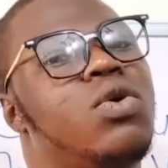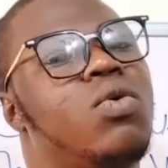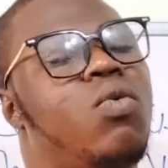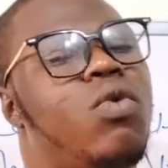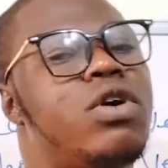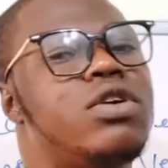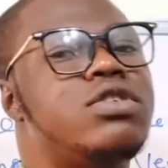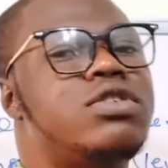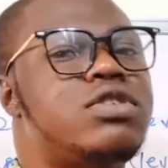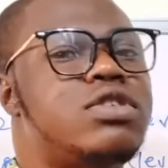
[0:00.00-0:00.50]

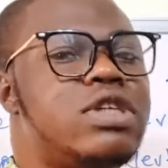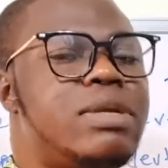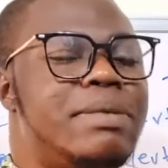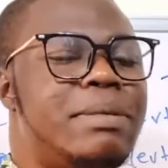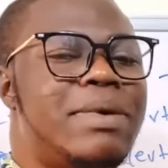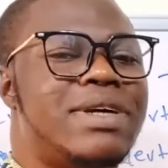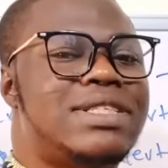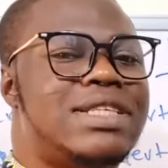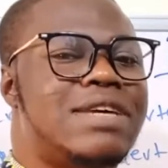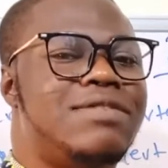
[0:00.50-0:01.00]
Once you
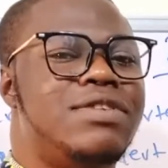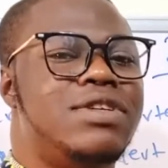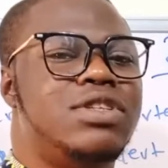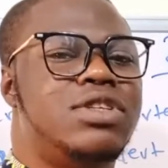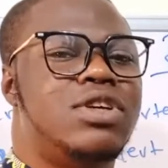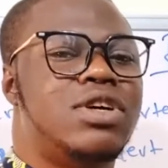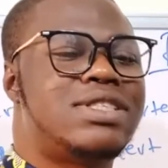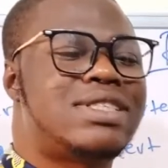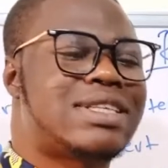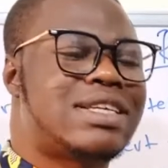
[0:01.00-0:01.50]
remember 7,
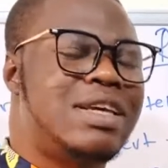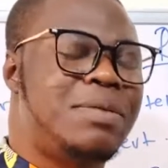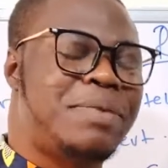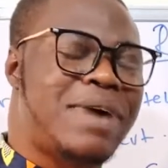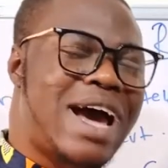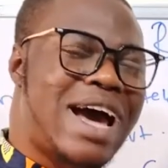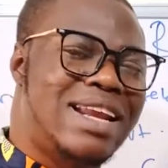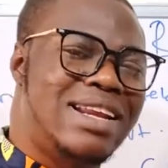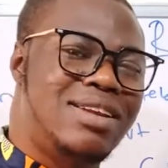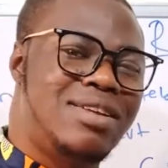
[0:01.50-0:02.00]
just keep
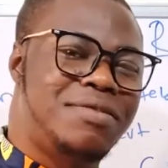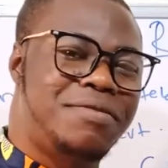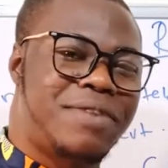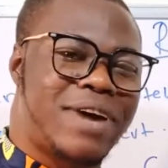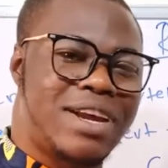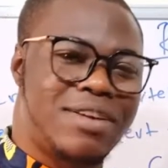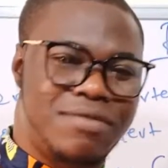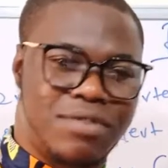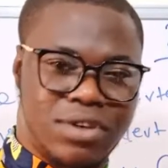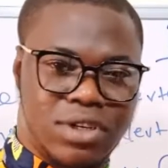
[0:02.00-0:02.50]
adding
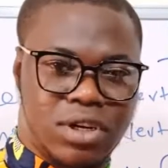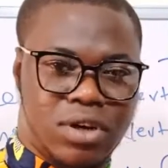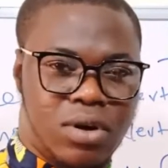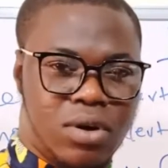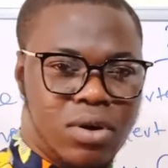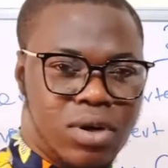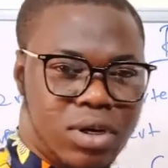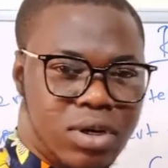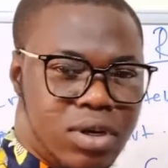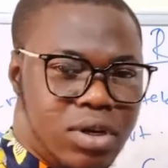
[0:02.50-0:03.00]
5 on the
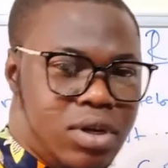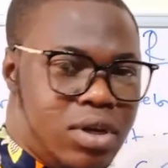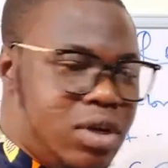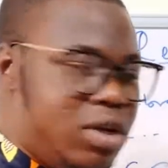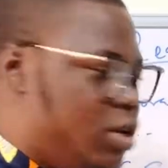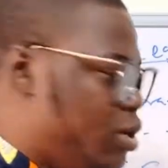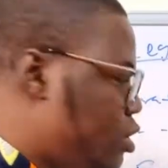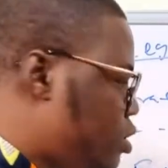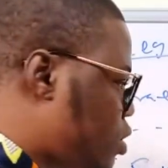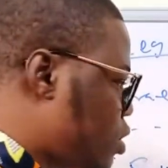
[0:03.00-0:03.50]
clock.
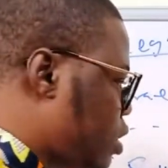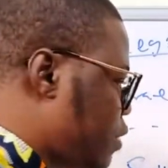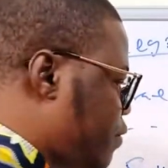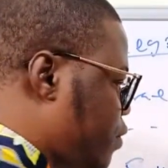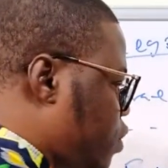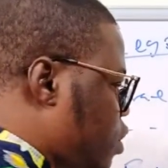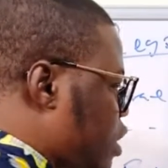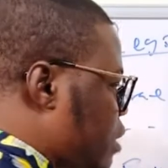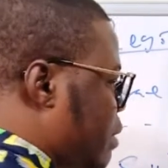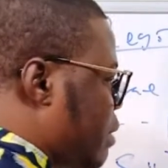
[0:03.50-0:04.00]
So if
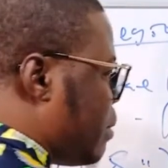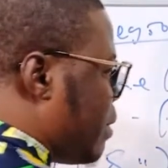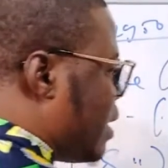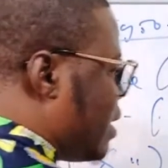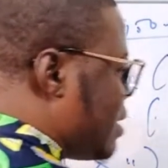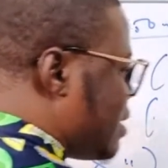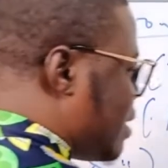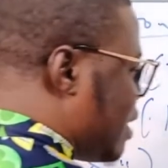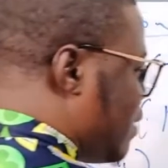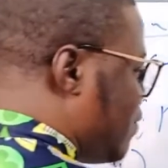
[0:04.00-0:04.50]
you remember the
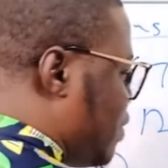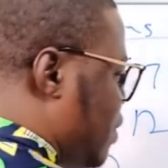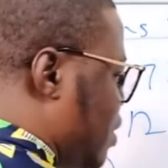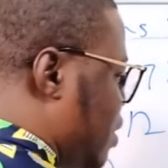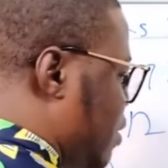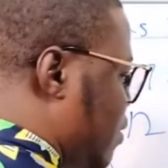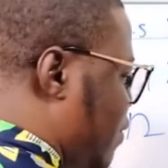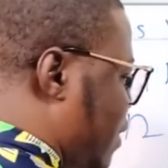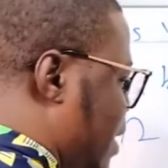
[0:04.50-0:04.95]
7